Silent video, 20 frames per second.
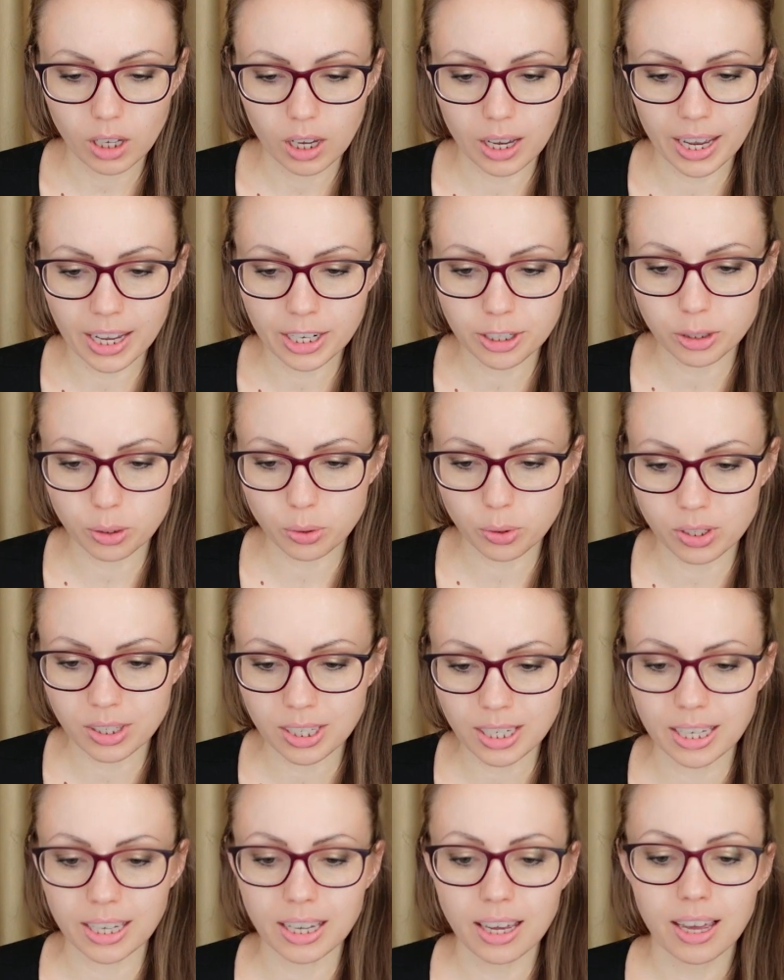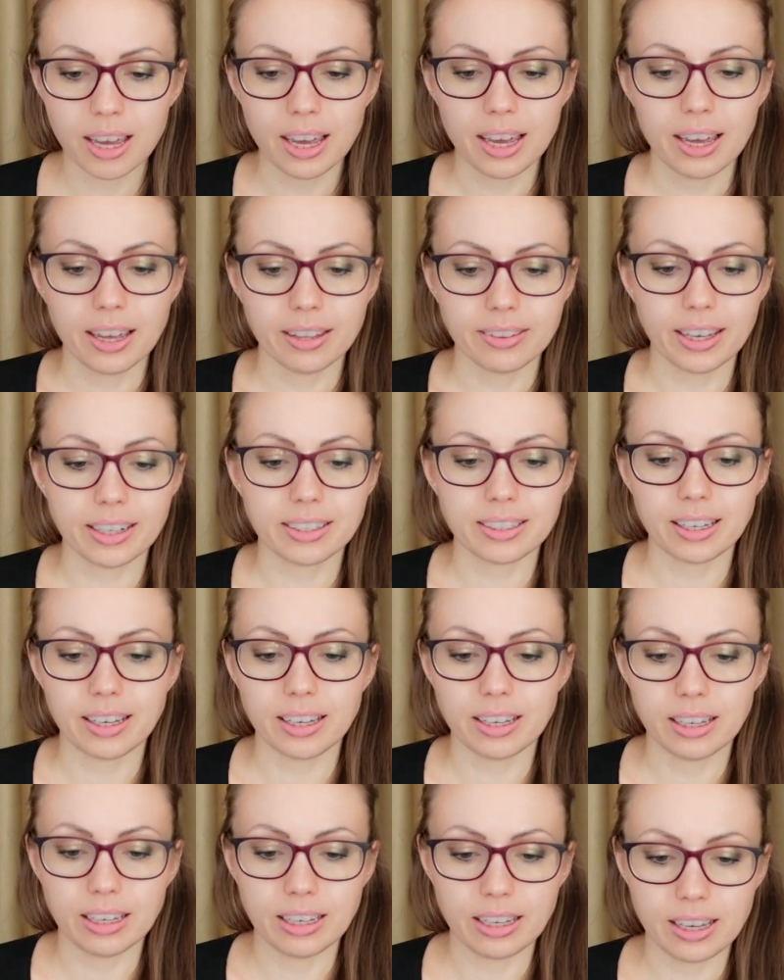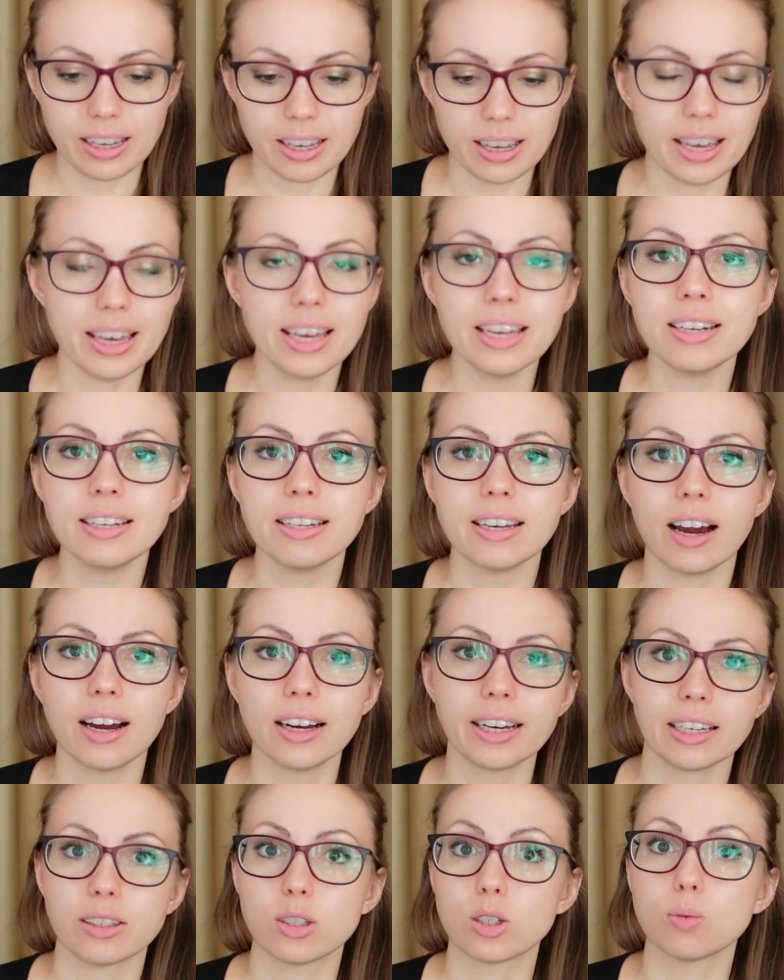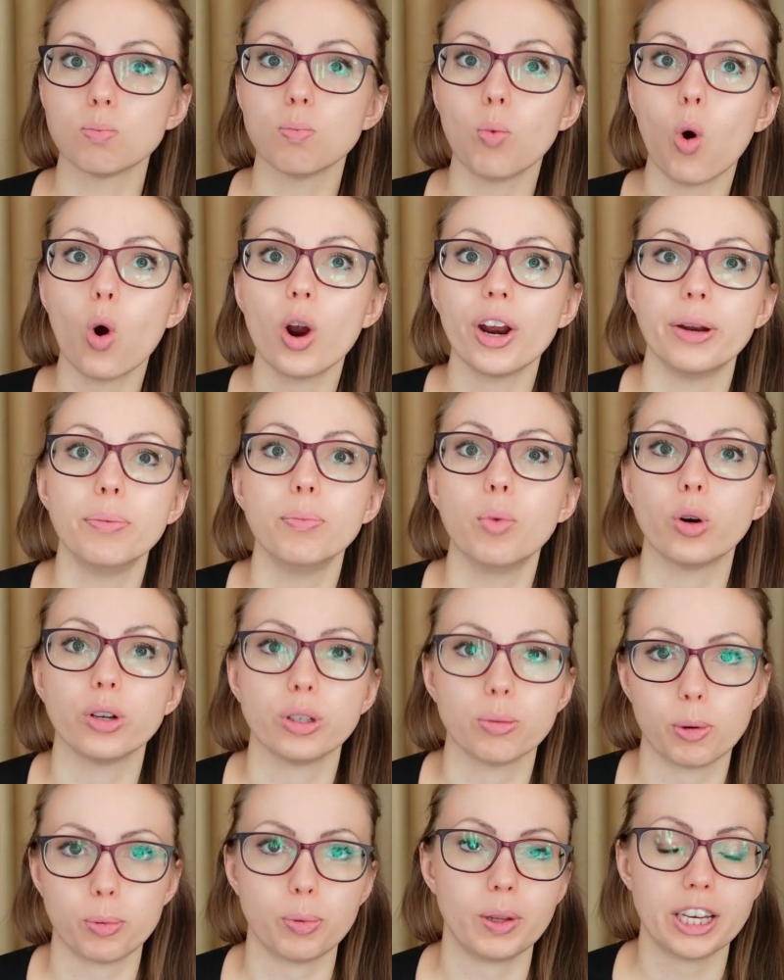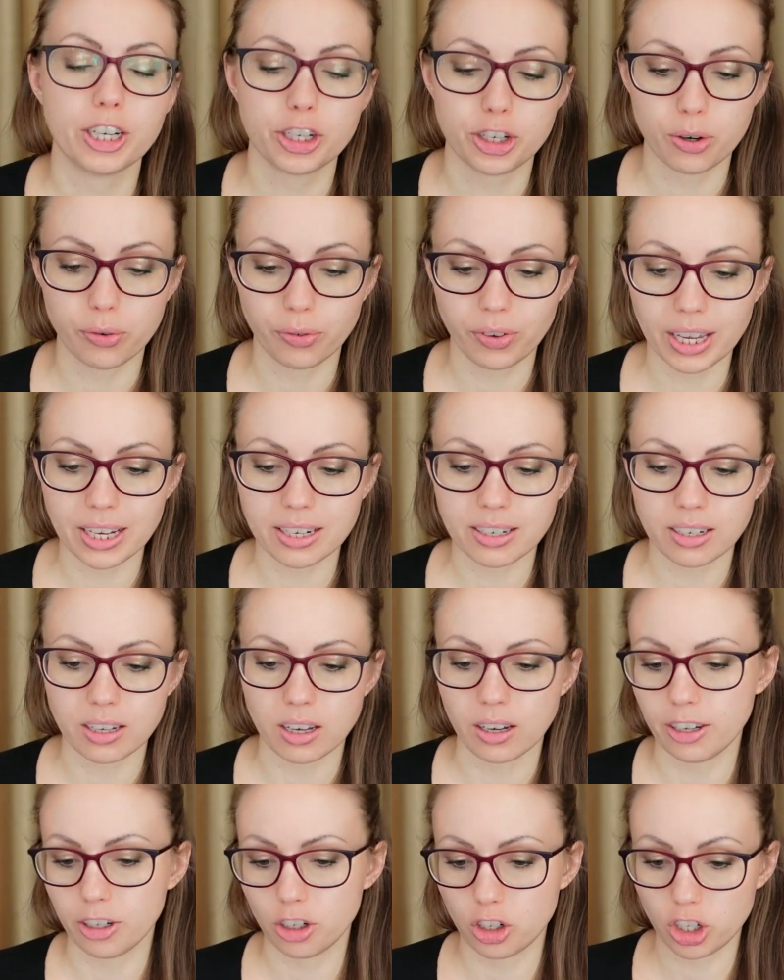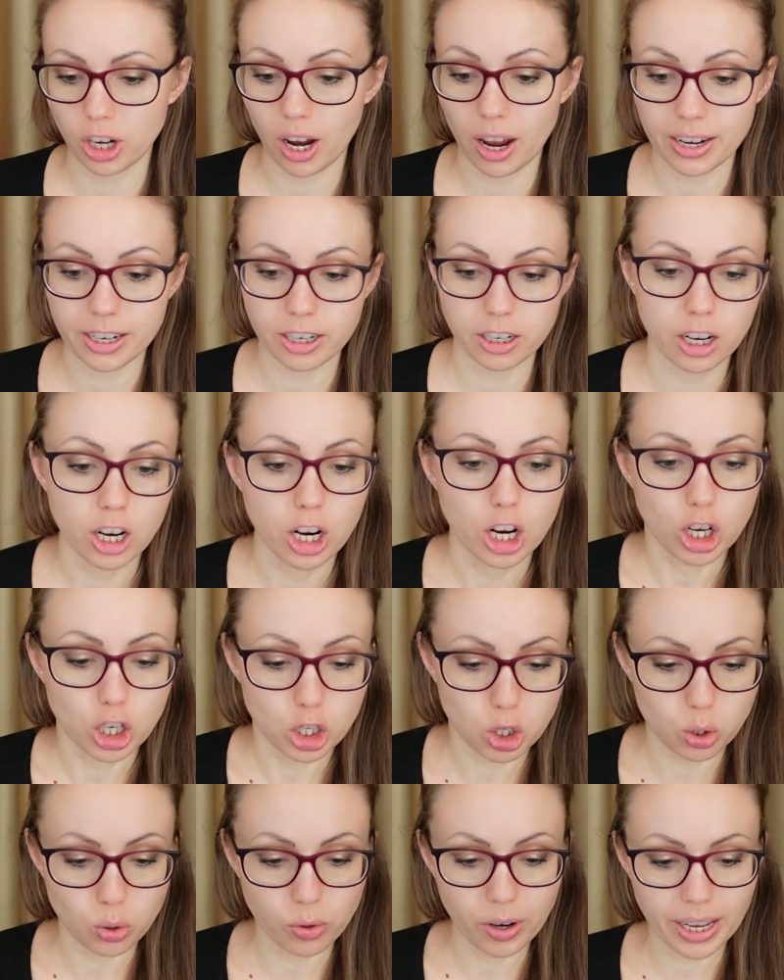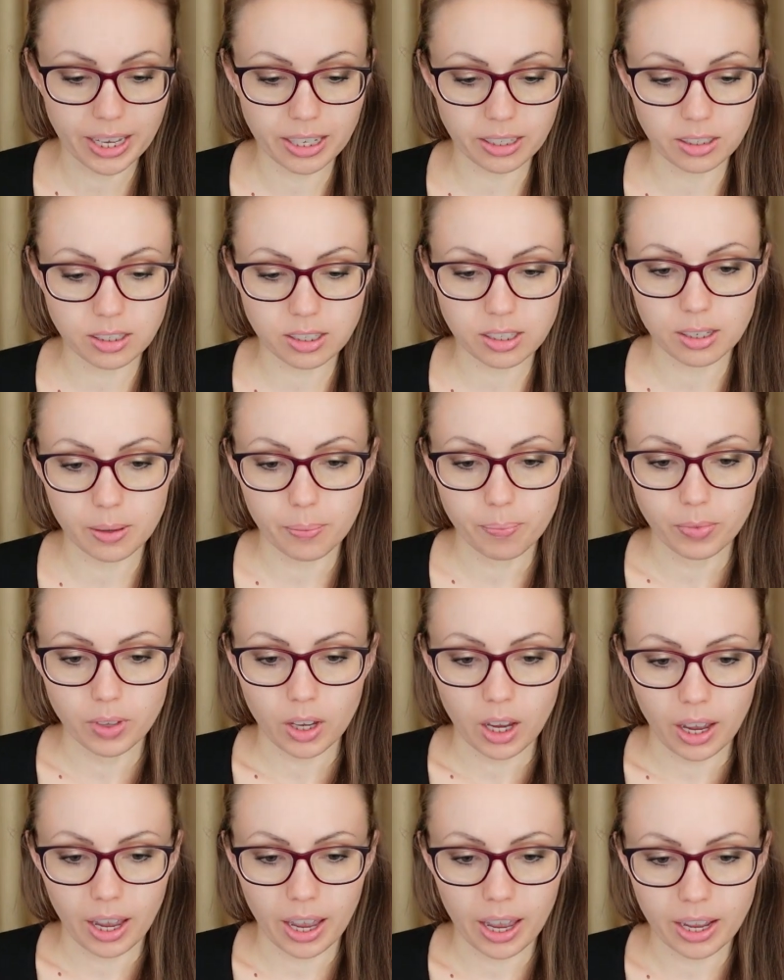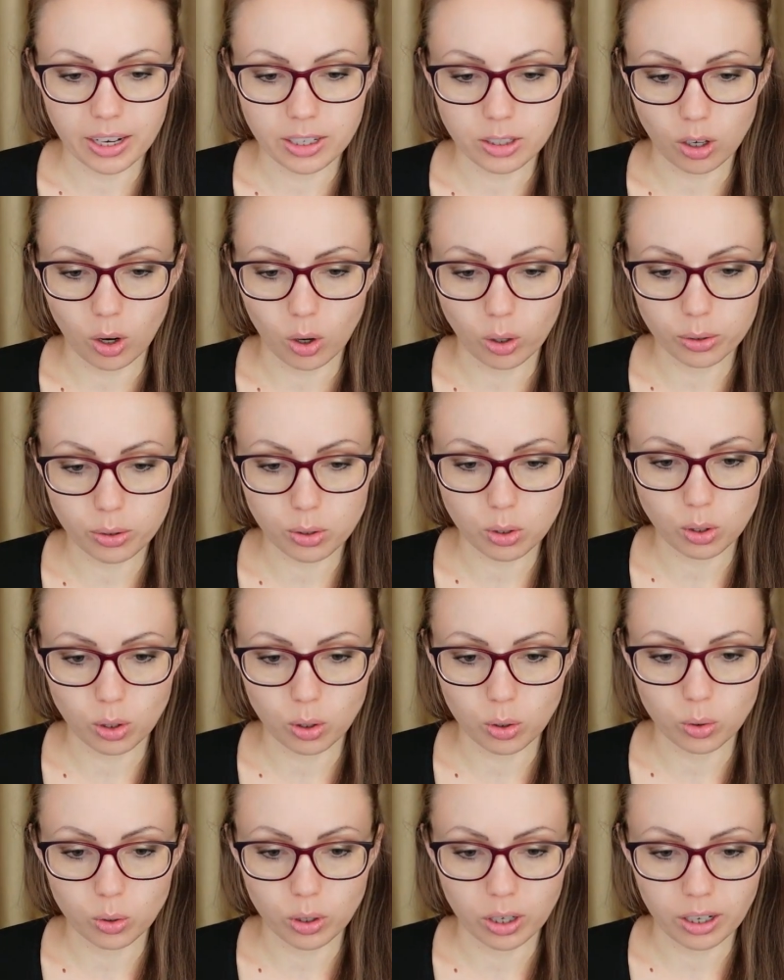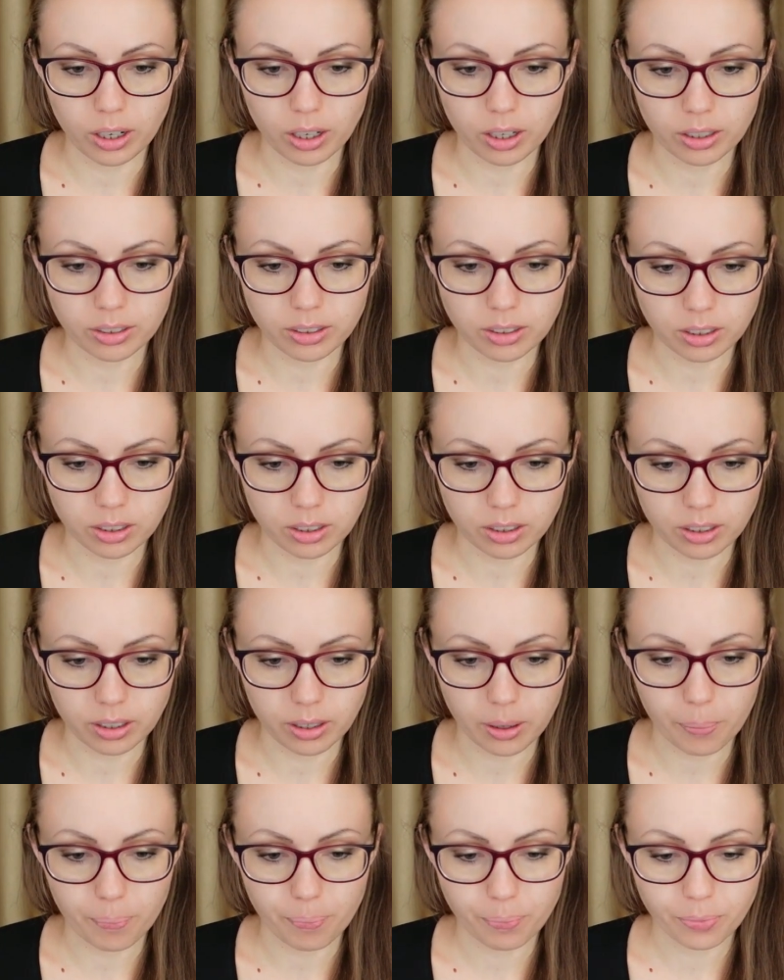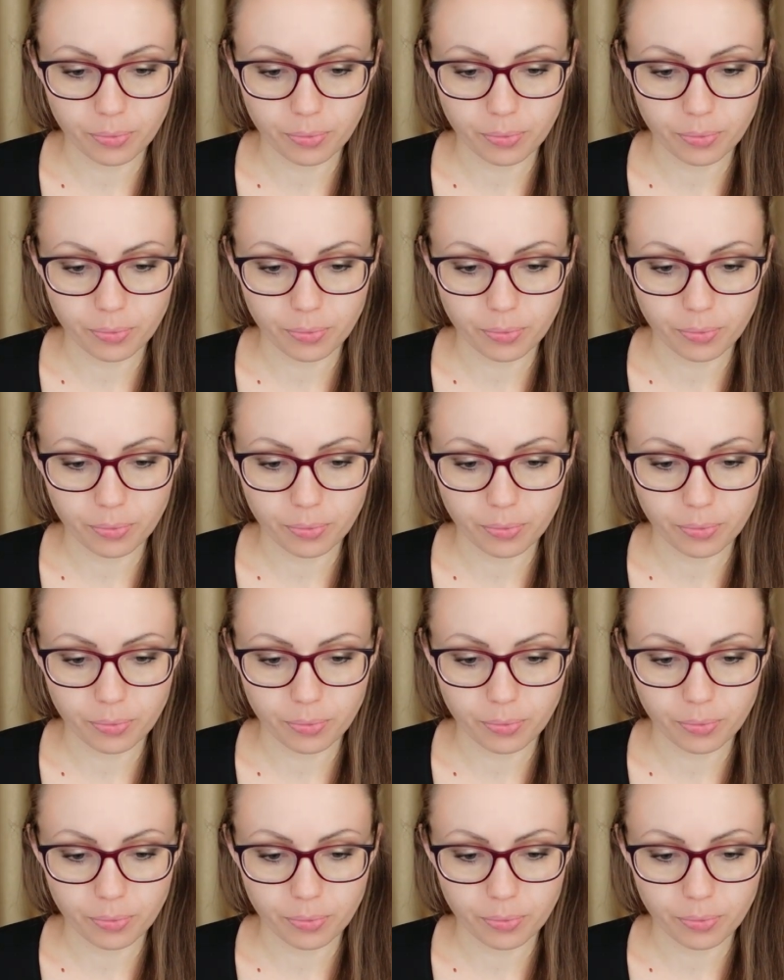and you see that India gets more and more the population of India and China shrinks and also uh, the